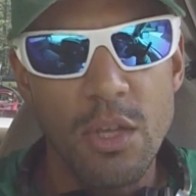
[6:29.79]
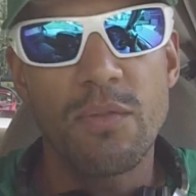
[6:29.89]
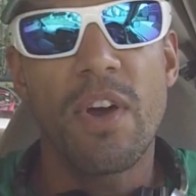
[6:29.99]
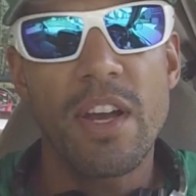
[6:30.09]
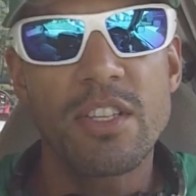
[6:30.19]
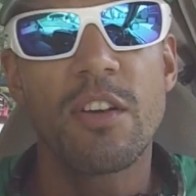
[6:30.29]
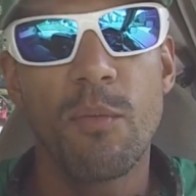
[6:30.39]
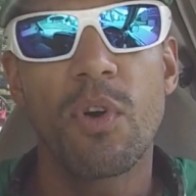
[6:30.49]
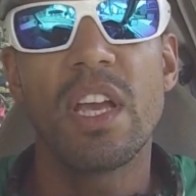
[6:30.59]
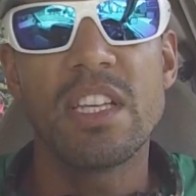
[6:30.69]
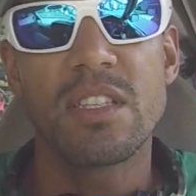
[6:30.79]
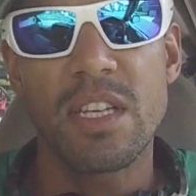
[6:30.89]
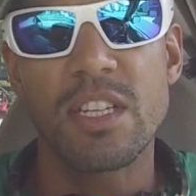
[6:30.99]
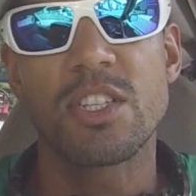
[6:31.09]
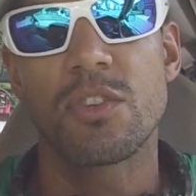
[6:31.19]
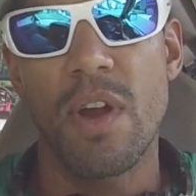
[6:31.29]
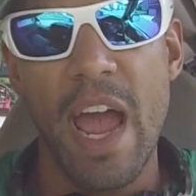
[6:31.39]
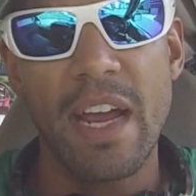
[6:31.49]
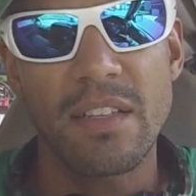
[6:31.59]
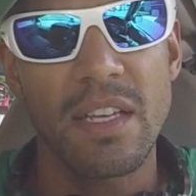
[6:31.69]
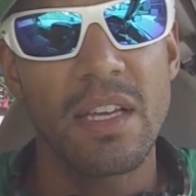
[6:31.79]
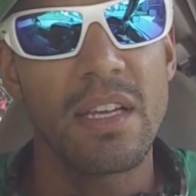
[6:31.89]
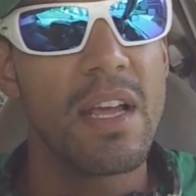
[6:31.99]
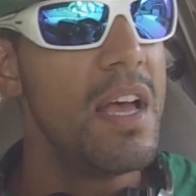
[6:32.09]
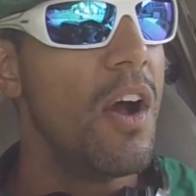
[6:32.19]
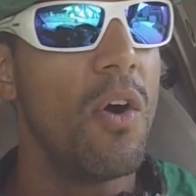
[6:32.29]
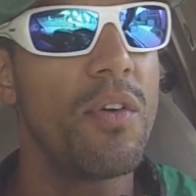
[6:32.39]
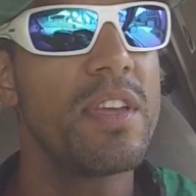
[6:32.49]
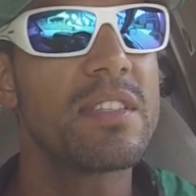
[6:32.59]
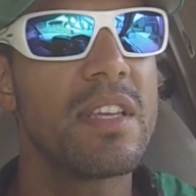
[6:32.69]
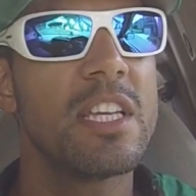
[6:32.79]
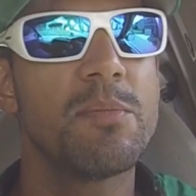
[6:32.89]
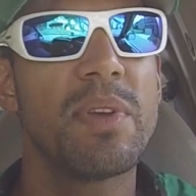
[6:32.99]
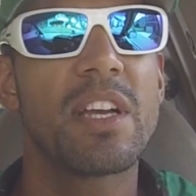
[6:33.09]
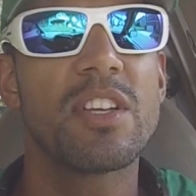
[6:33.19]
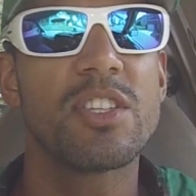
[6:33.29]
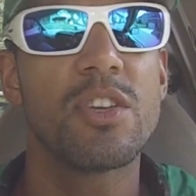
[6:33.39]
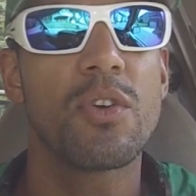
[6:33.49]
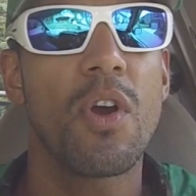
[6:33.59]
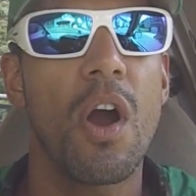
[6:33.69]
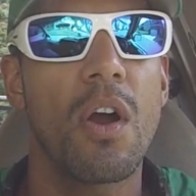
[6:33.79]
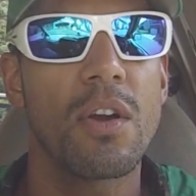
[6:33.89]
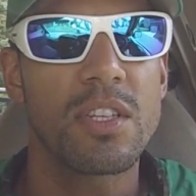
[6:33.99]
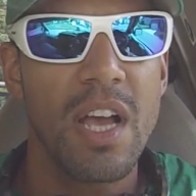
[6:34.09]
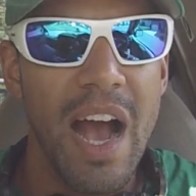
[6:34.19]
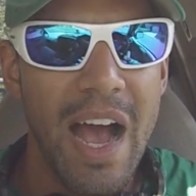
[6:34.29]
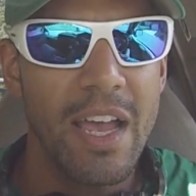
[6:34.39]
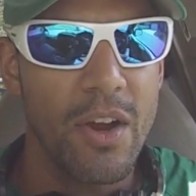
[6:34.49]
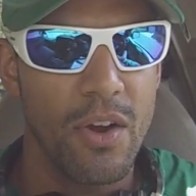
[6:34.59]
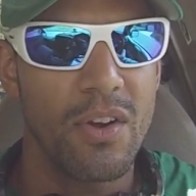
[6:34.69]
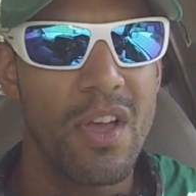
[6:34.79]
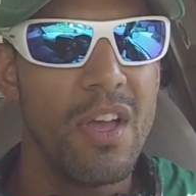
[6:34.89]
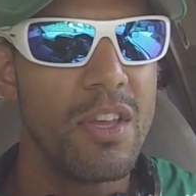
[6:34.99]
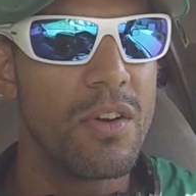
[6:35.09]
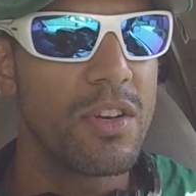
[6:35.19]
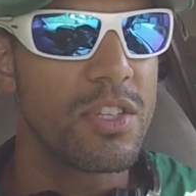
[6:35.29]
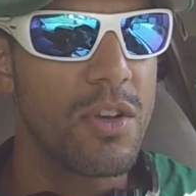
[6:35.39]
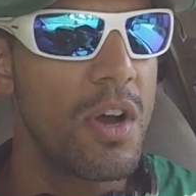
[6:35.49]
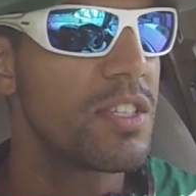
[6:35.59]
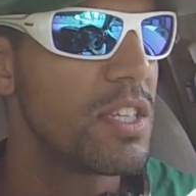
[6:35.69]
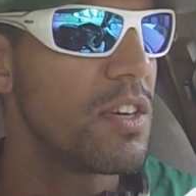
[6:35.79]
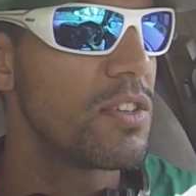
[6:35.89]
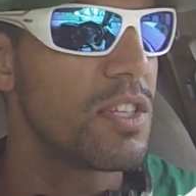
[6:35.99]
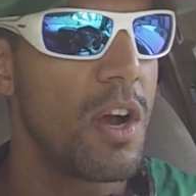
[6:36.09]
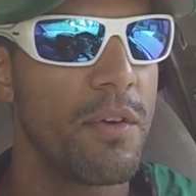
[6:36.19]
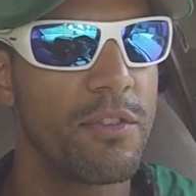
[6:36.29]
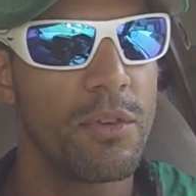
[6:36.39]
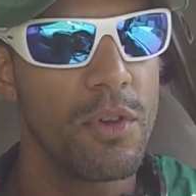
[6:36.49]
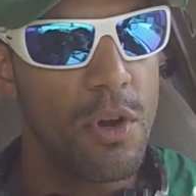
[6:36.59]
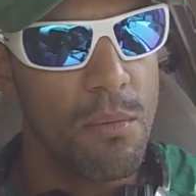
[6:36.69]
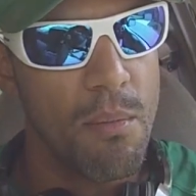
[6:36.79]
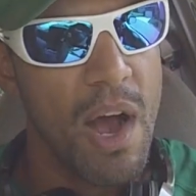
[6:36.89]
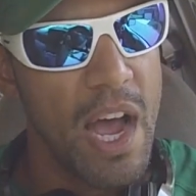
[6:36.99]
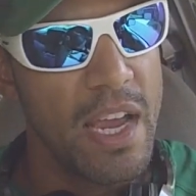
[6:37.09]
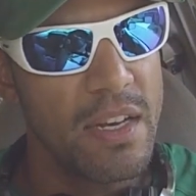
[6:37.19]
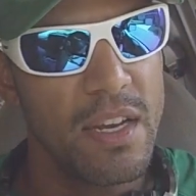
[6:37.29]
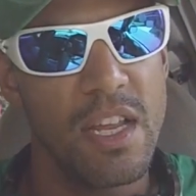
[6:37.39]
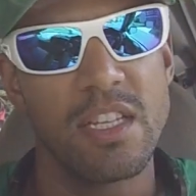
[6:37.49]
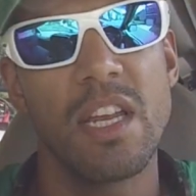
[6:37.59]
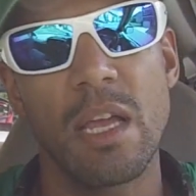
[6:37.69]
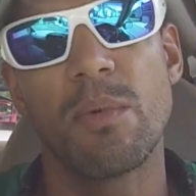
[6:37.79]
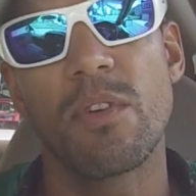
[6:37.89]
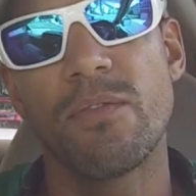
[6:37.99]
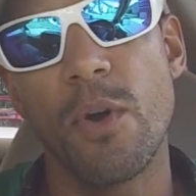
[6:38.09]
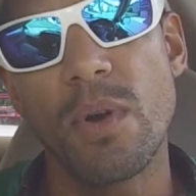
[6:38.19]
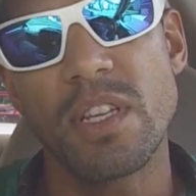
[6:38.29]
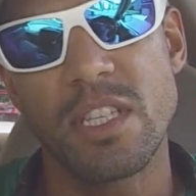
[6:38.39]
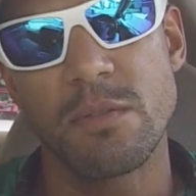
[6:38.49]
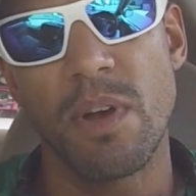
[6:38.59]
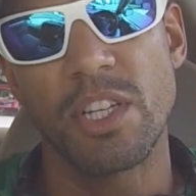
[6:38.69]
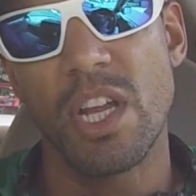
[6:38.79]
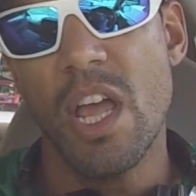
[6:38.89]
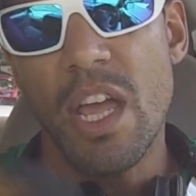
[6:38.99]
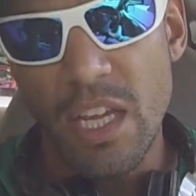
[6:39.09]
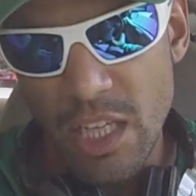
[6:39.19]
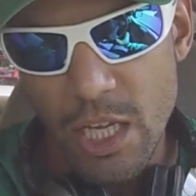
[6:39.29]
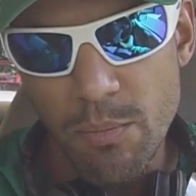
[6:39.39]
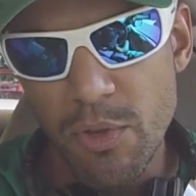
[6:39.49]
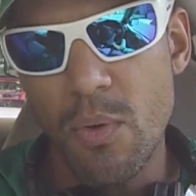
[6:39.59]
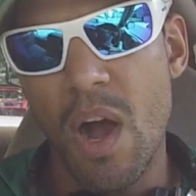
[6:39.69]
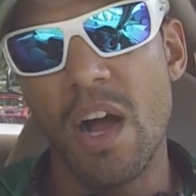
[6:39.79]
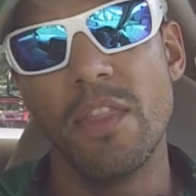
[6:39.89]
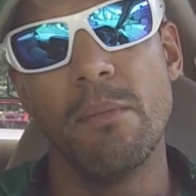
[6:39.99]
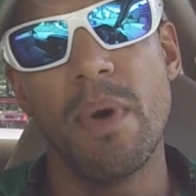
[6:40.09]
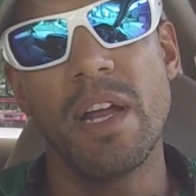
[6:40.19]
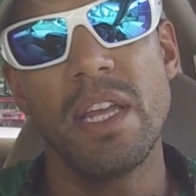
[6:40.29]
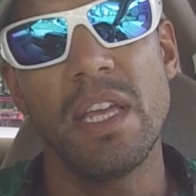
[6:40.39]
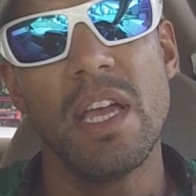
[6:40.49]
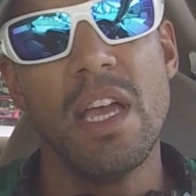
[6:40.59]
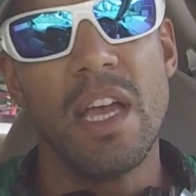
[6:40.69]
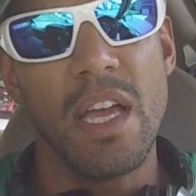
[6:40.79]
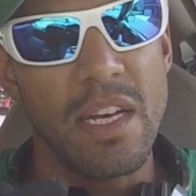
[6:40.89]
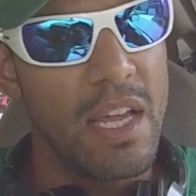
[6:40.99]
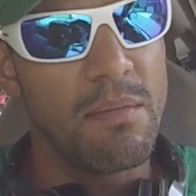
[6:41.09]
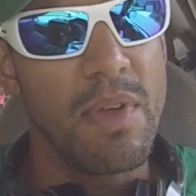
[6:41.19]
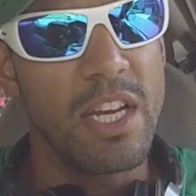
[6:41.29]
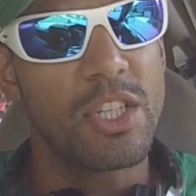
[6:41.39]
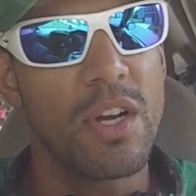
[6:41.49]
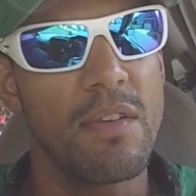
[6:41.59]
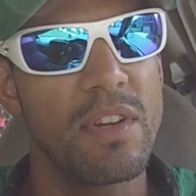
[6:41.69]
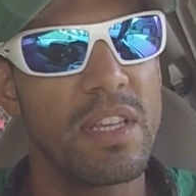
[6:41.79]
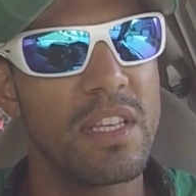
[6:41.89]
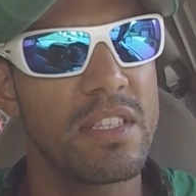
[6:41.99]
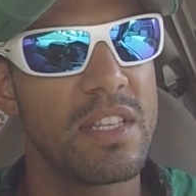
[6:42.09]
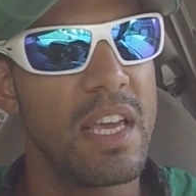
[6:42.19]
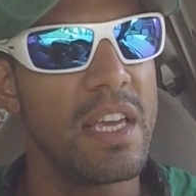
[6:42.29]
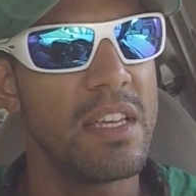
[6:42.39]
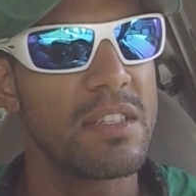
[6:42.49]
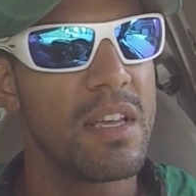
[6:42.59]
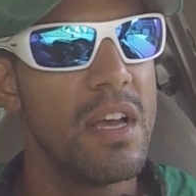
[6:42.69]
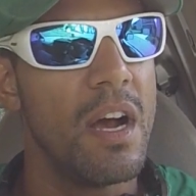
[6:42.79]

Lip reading: You find yourself more easily distracted, all these things, because you are tired. You're exhausting yourself, so your mind isn't able to focus as much and keep you on the money and make sure everything stays